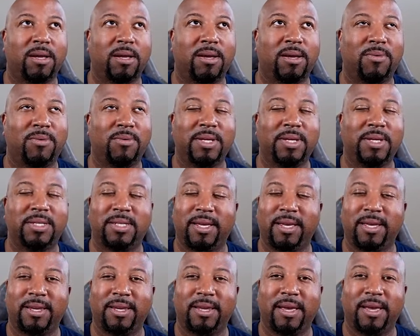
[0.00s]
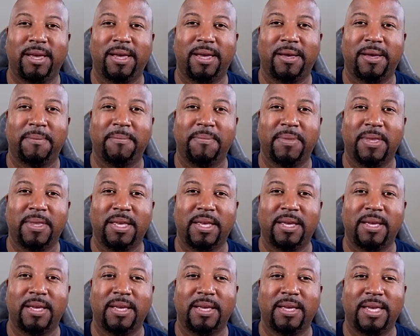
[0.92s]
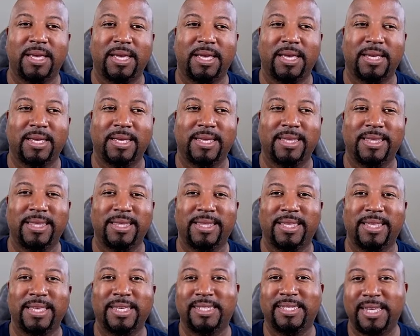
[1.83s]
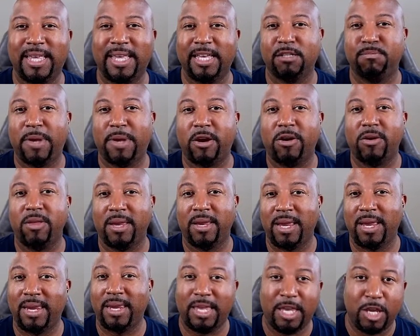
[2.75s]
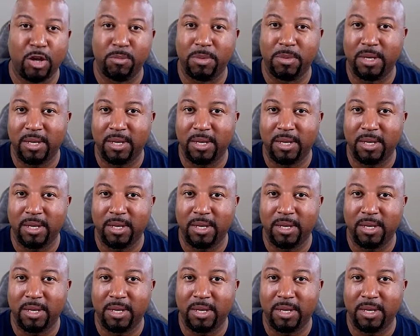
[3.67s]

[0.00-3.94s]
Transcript: What he said, this sells better than any human.